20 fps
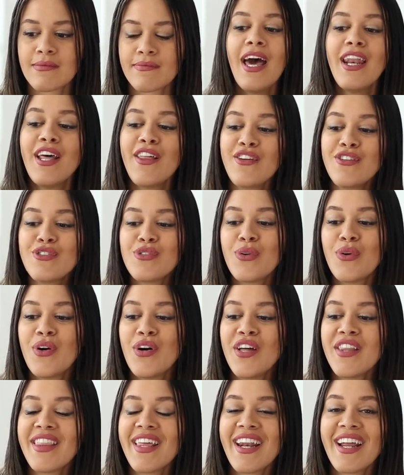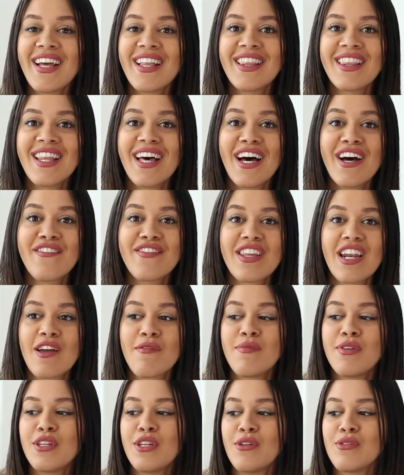Another tool that I love that
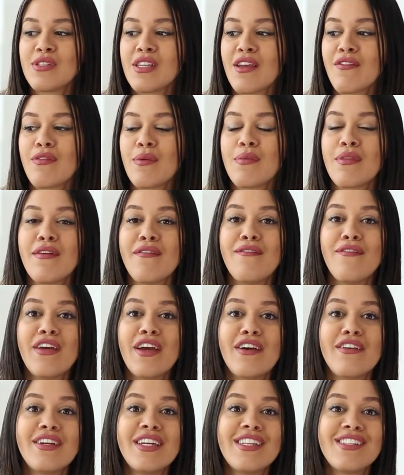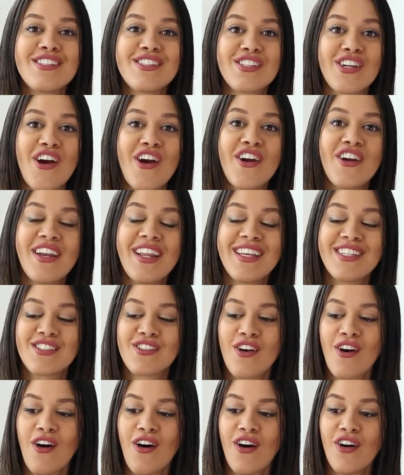I've been using from the very start is
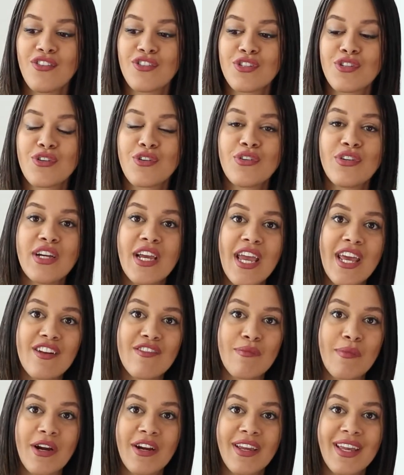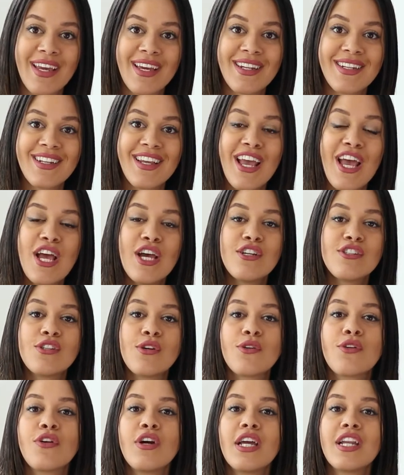called Creative Market.
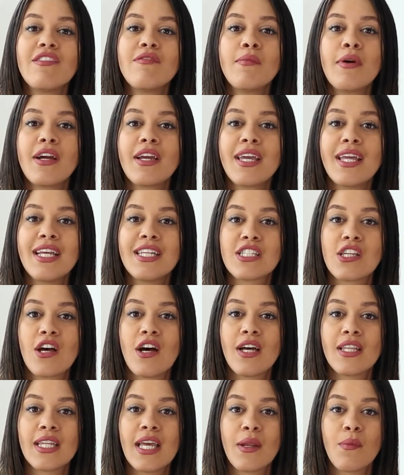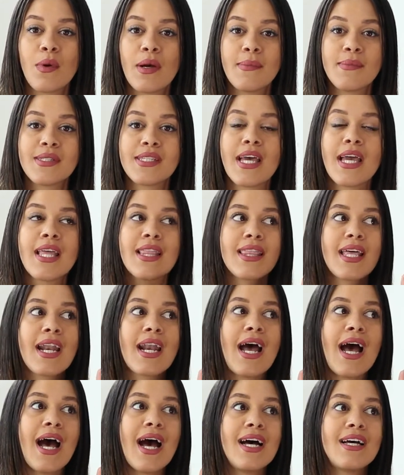So Creative Market is an online website that
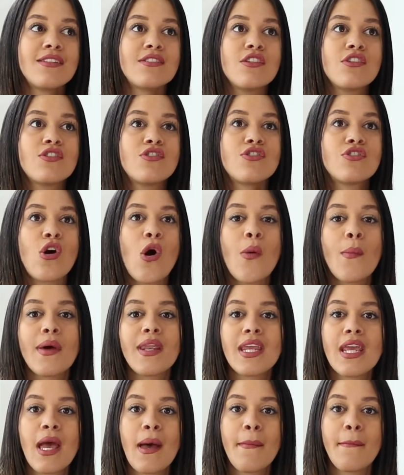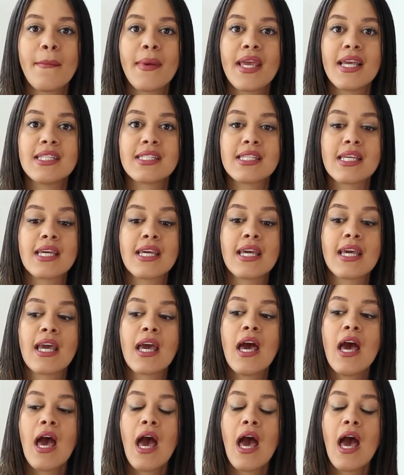has so many amazing